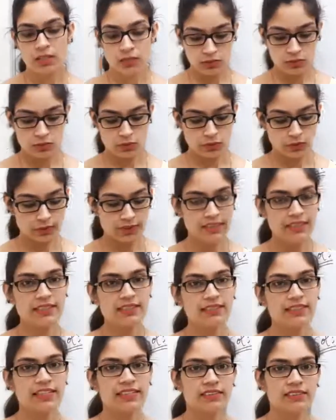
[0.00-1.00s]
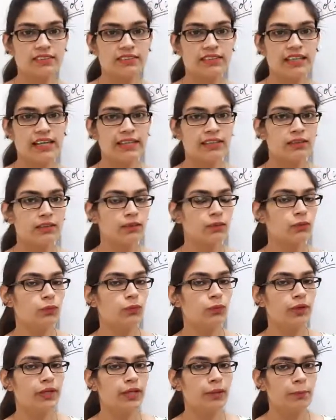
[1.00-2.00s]
So this exercise is
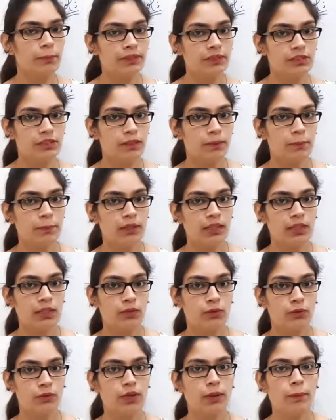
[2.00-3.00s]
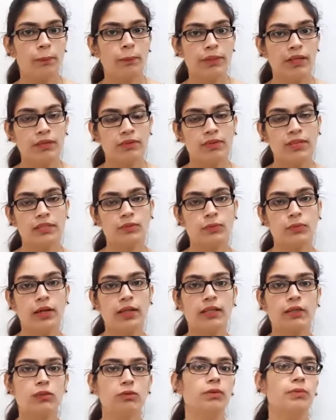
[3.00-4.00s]
very much similar to the previous
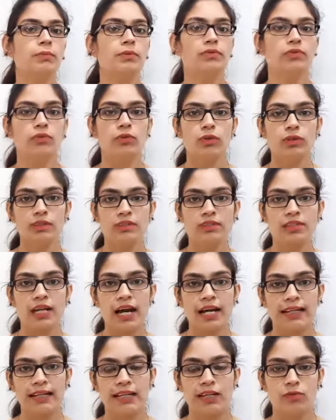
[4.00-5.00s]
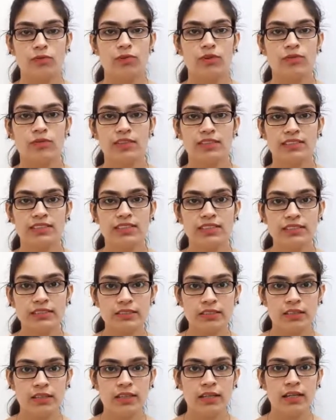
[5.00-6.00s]
one. So before starting we will
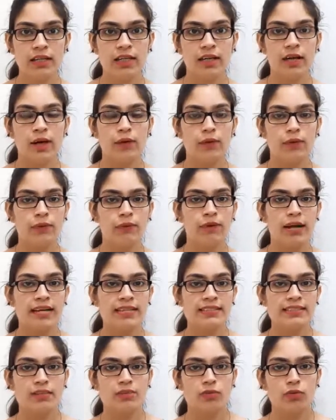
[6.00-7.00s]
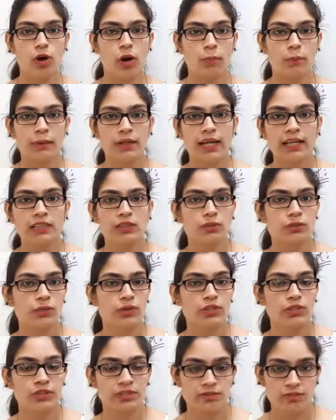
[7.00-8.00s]
just revise the formulas
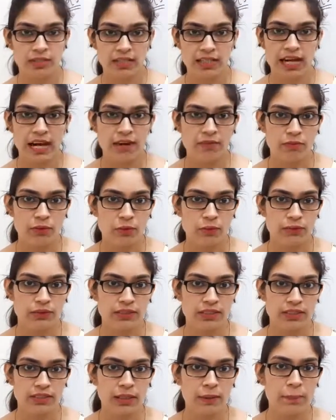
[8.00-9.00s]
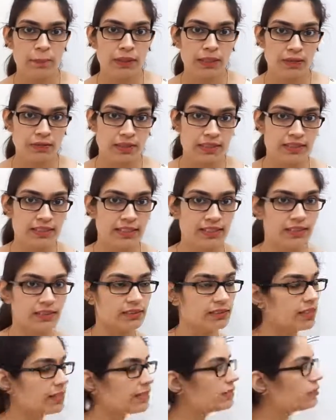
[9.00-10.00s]
which we have used in the previous
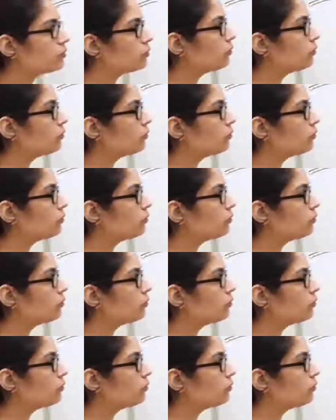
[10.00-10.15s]
exercise.